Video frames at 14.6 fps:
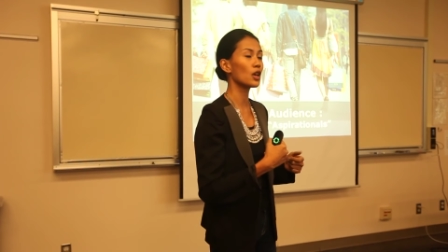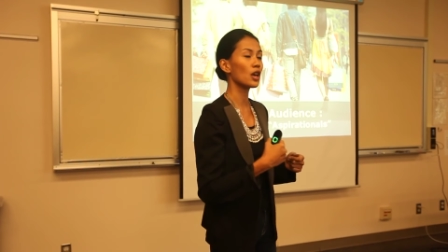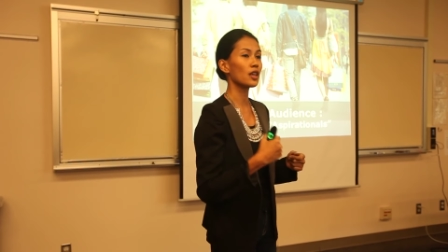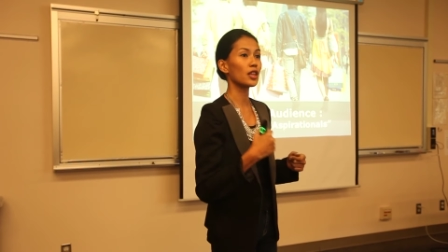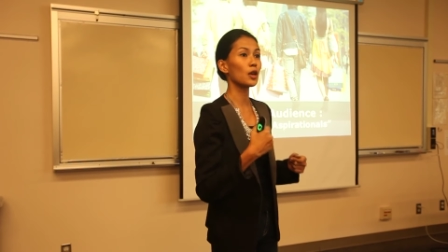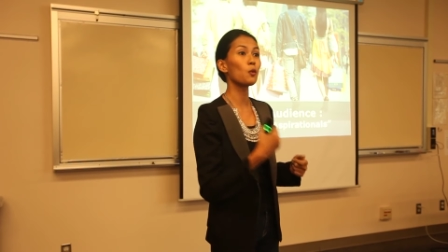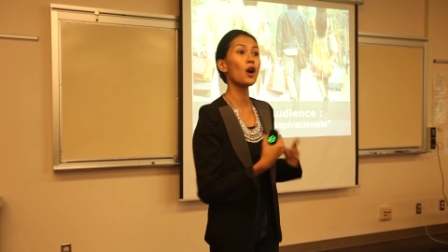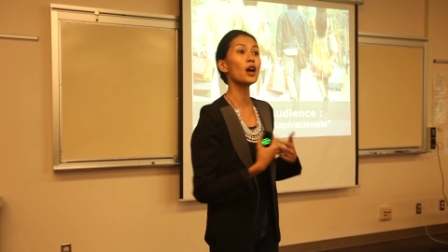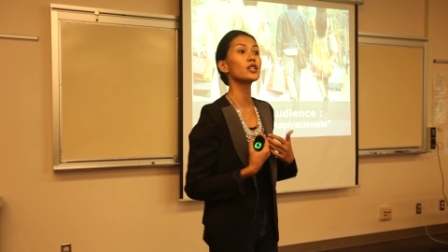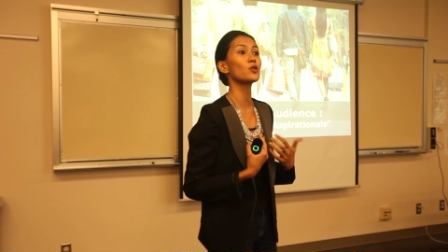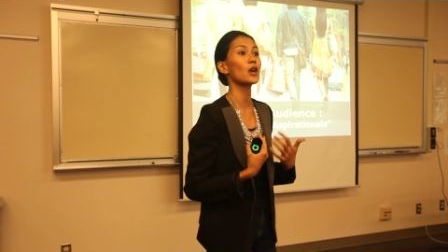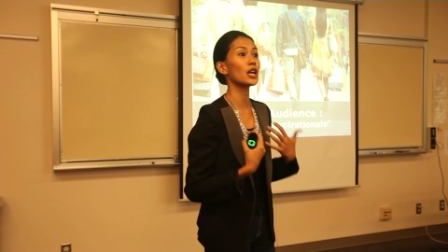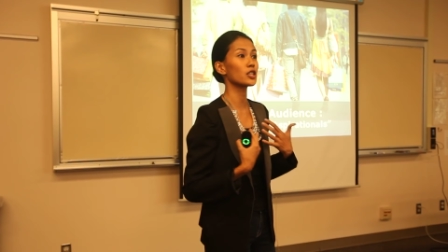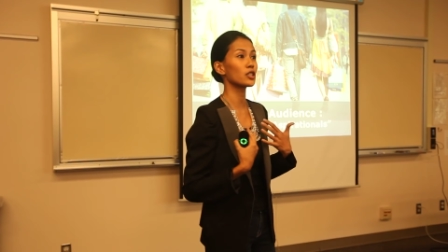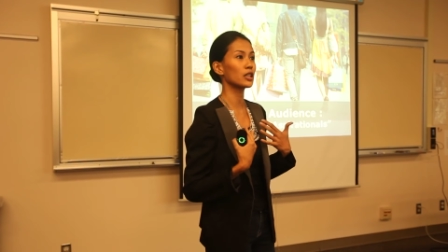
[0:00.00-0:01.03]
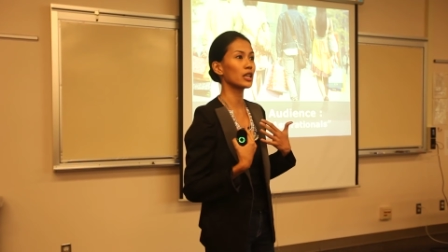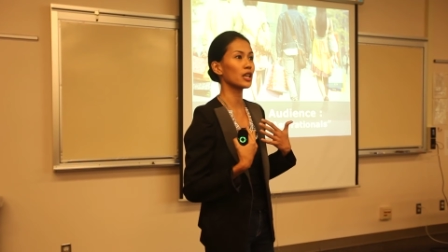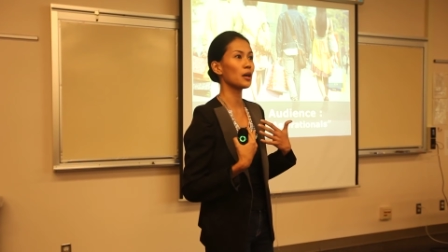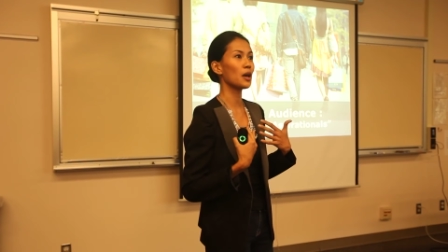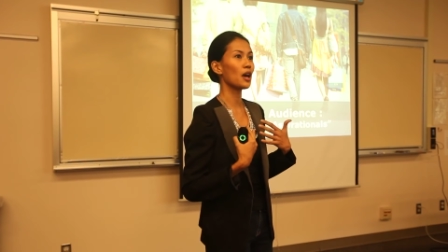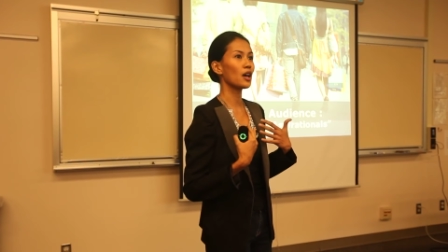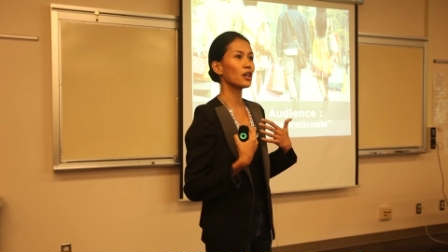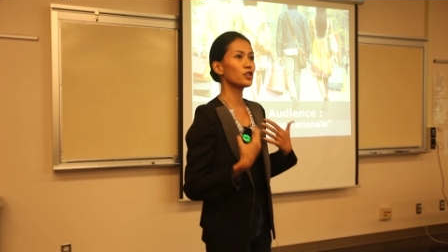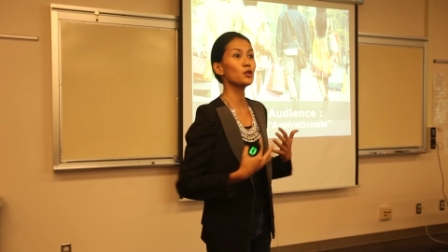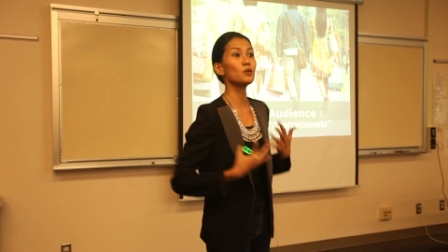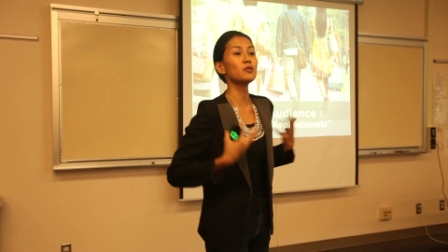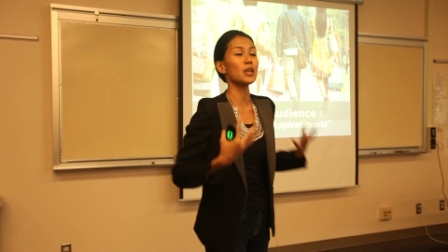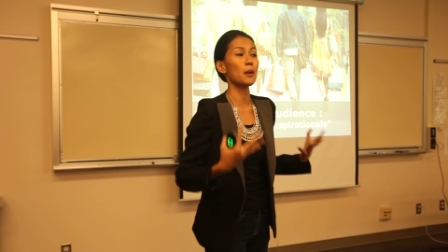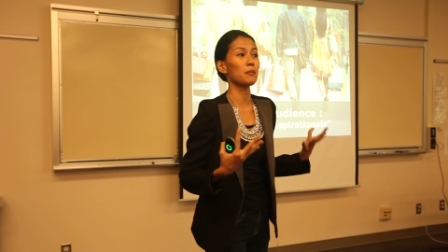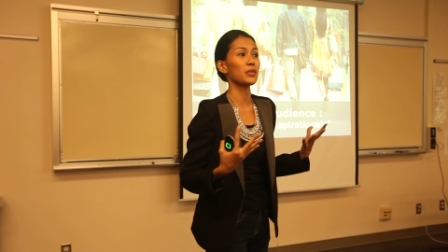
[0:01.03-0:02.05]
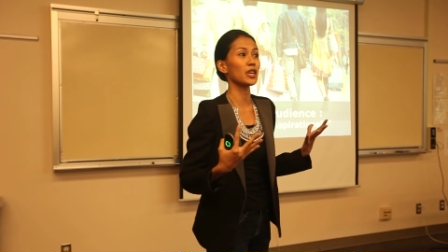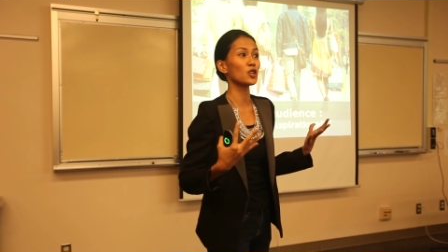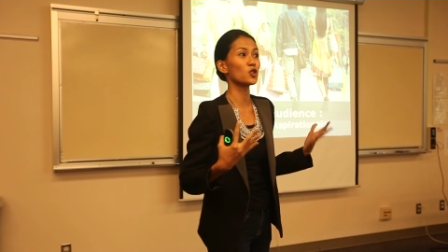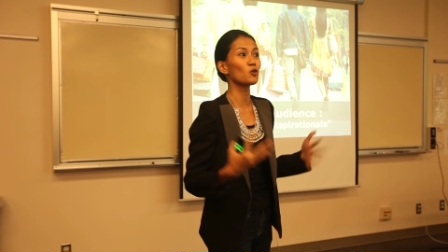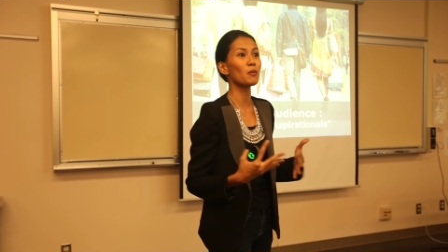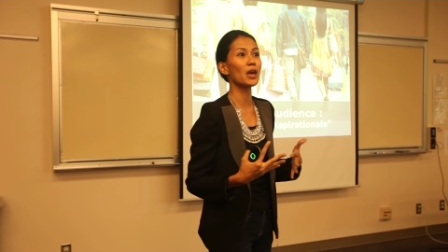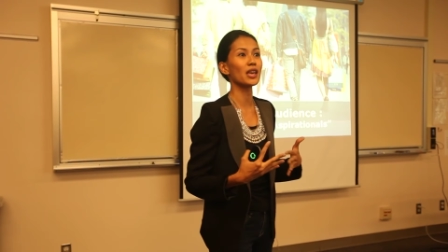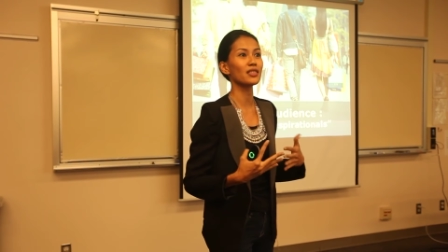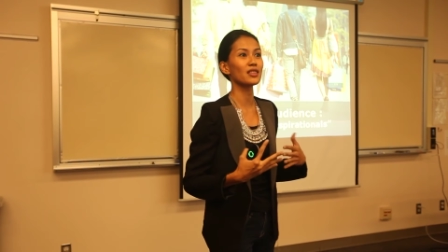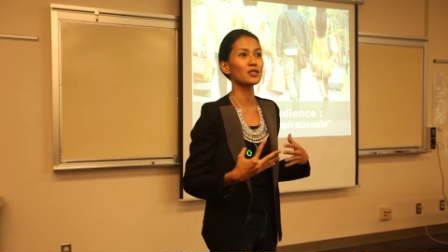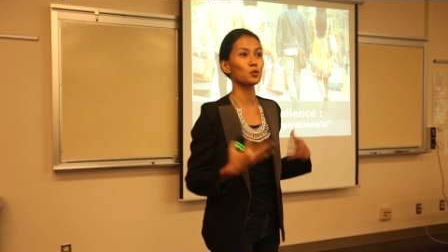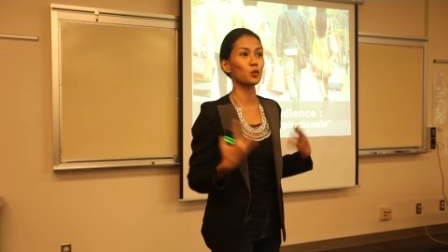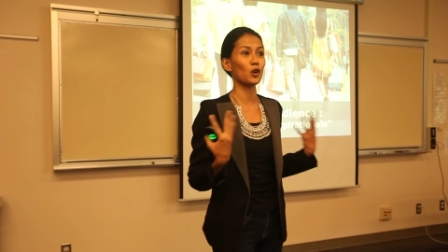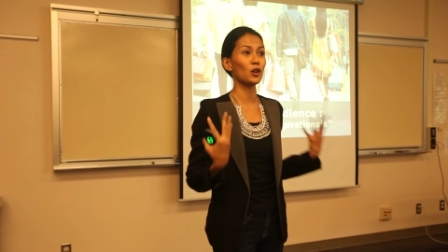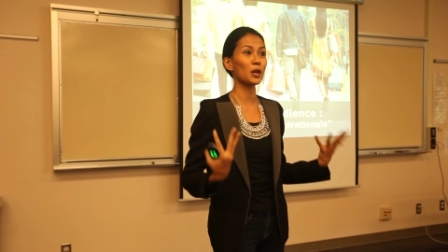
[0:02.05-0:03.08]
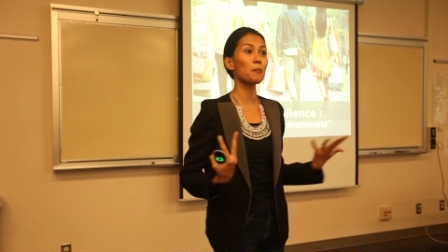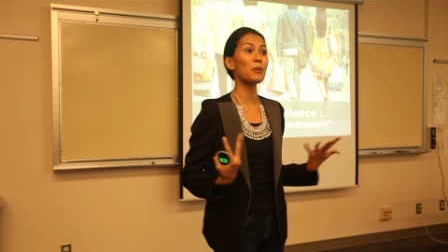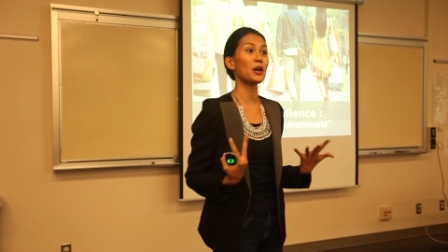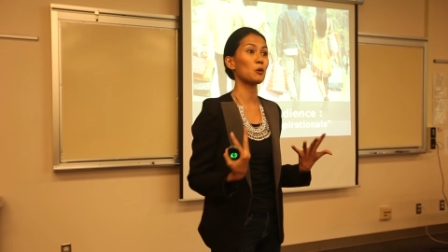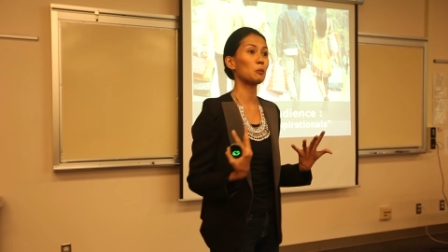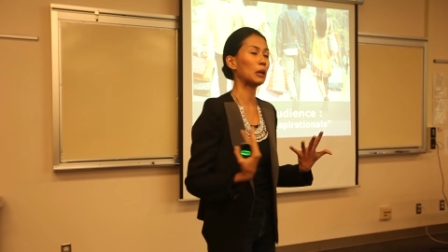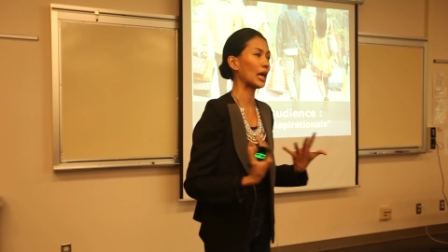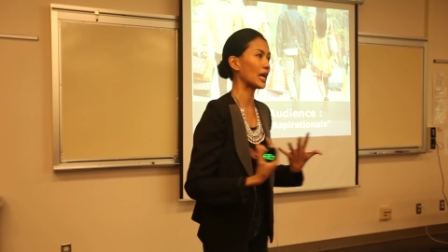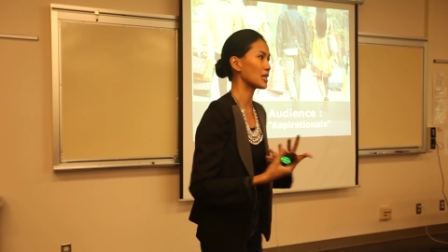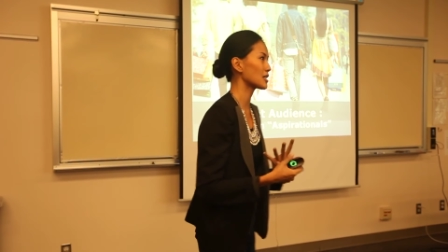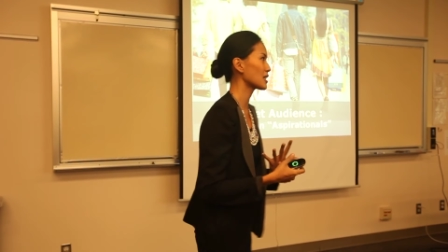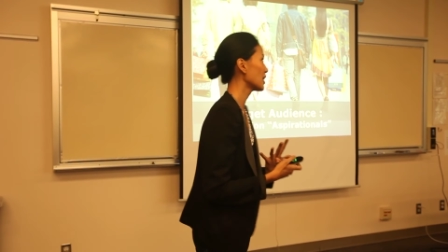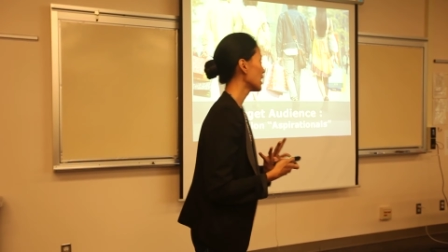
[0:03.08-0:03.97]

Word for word: they want to actually do something to make this world a better place.